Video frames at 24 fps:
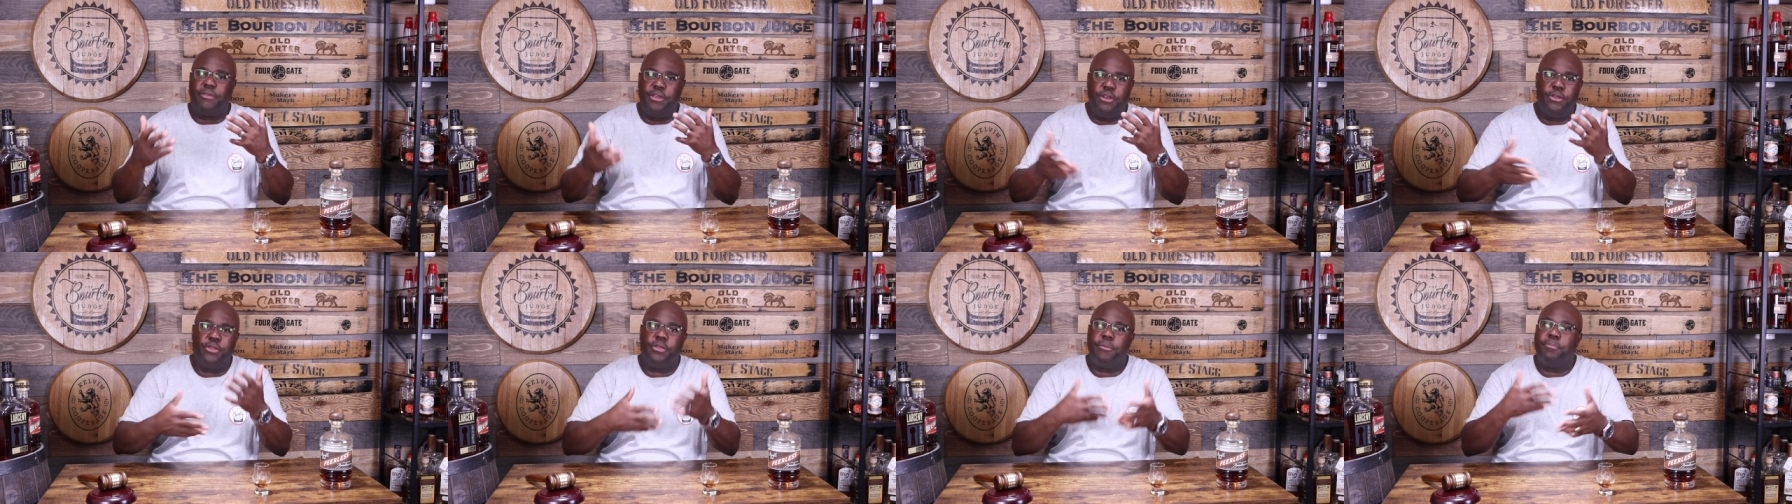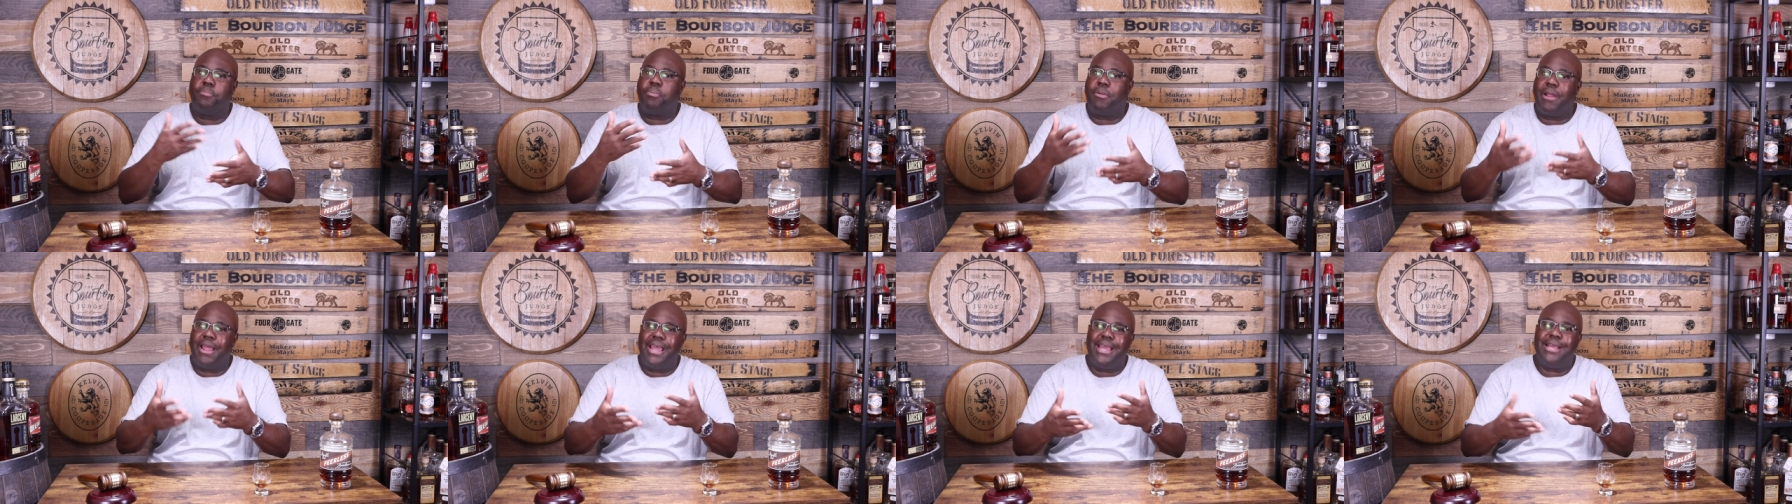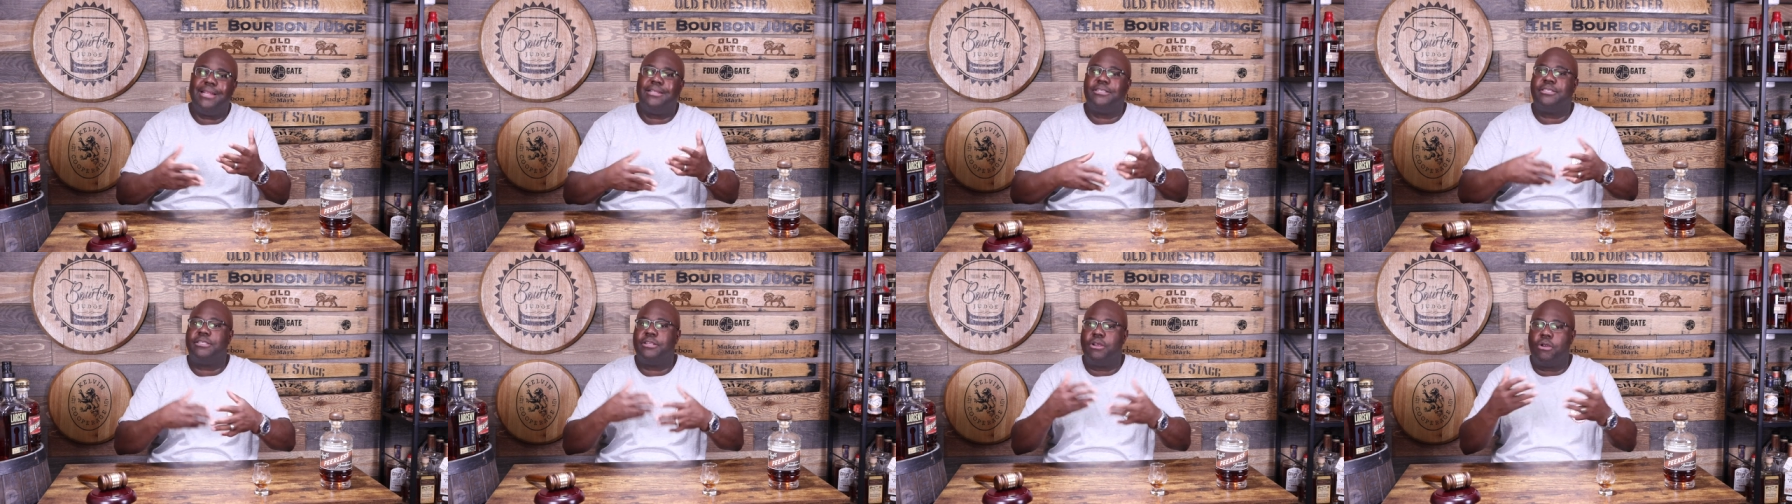you know, the
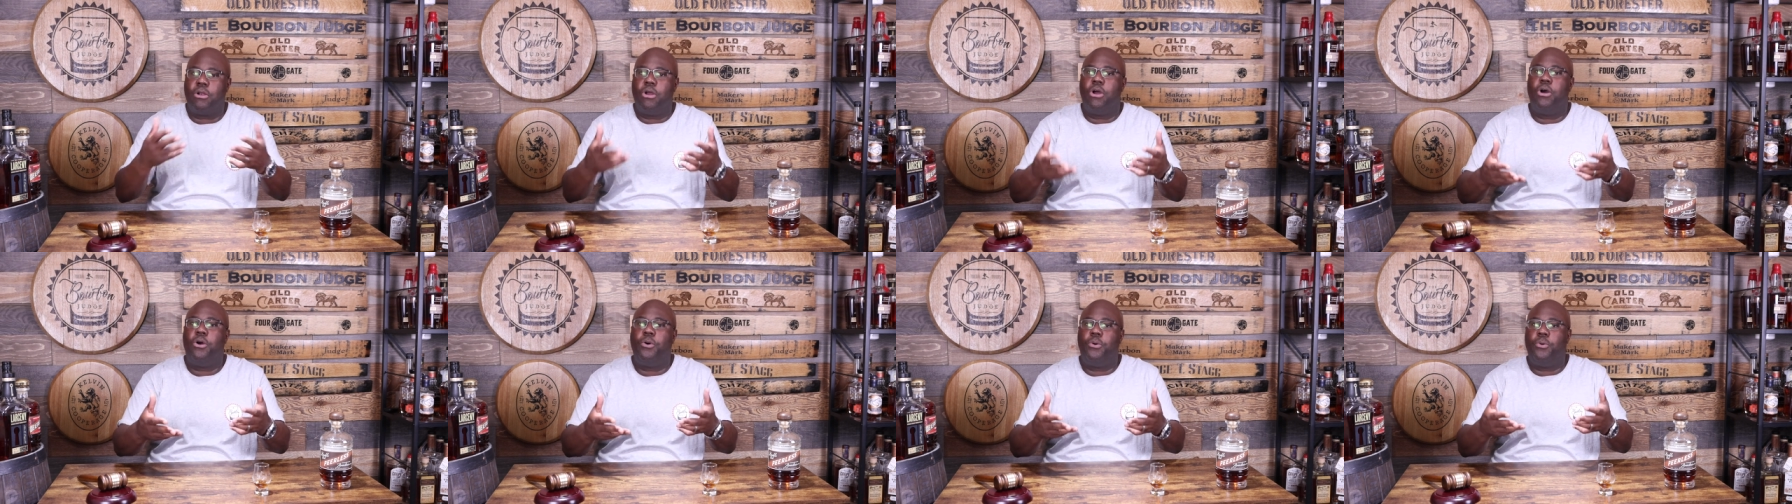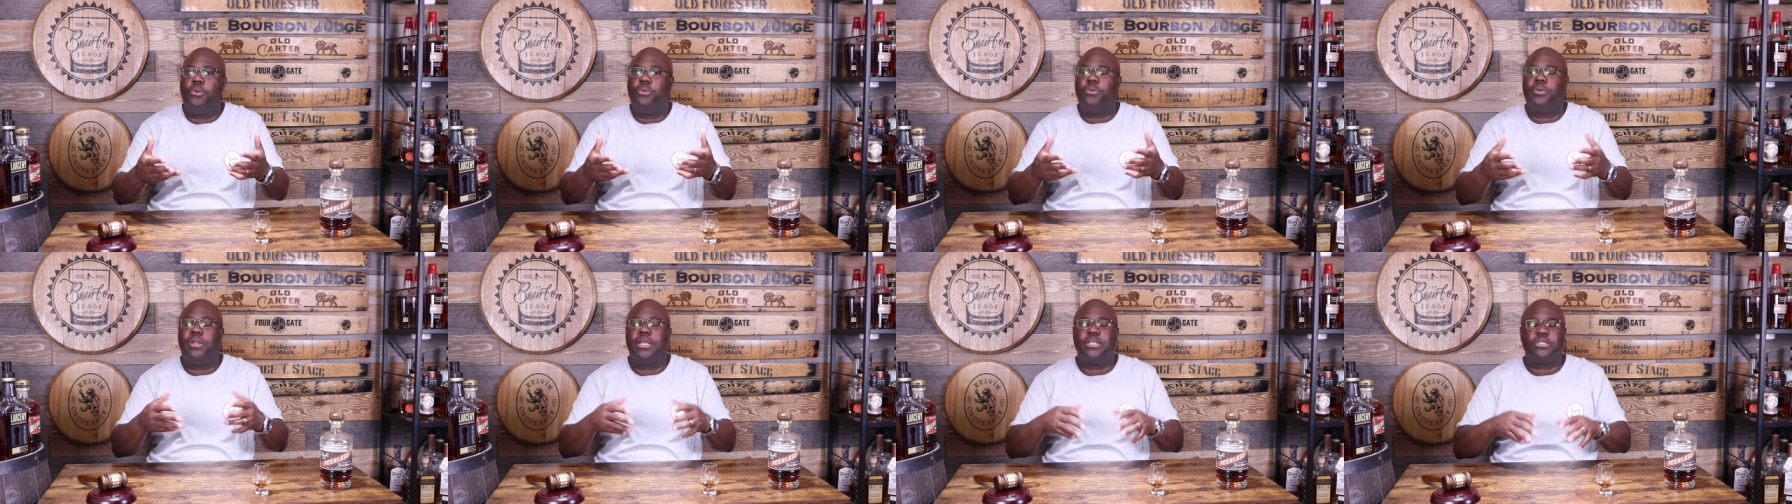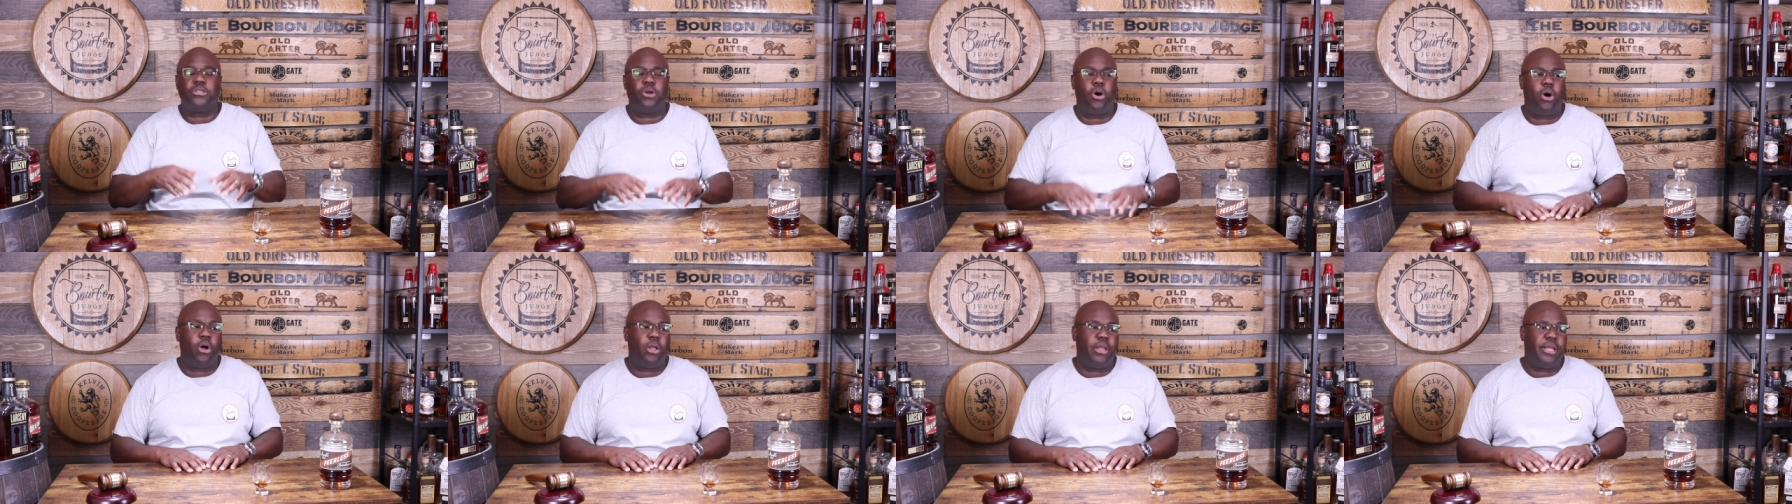brands, their own, let's
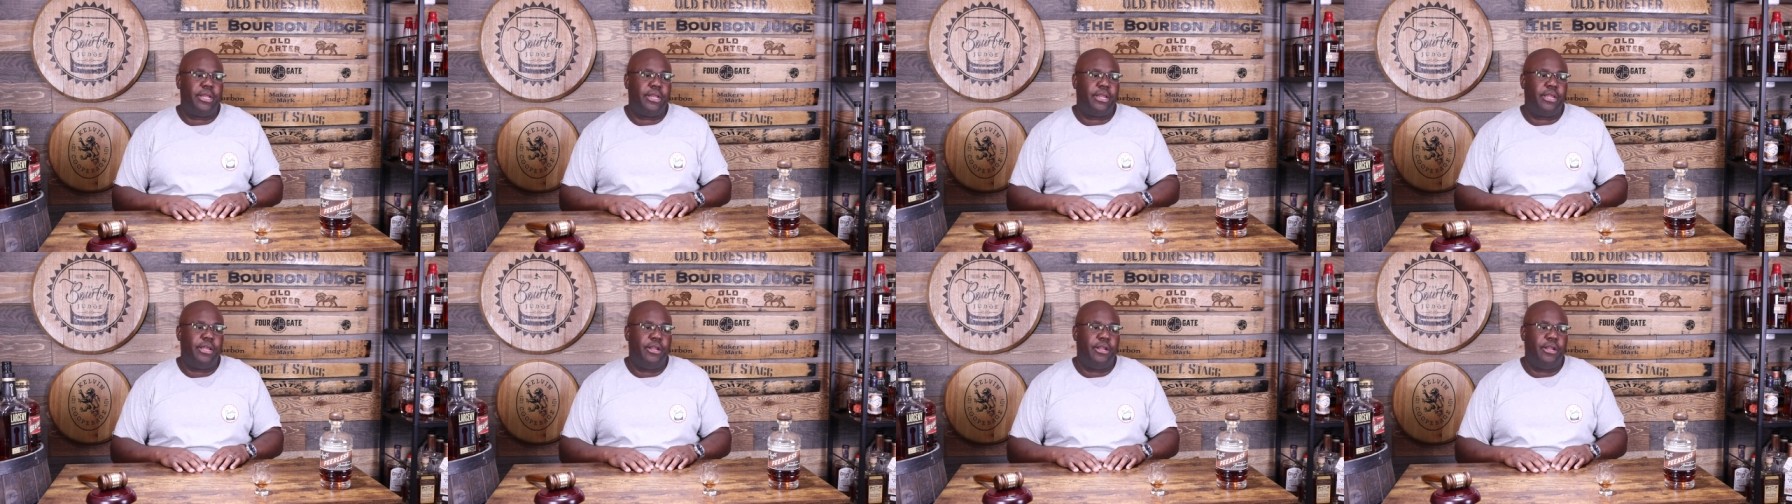call it,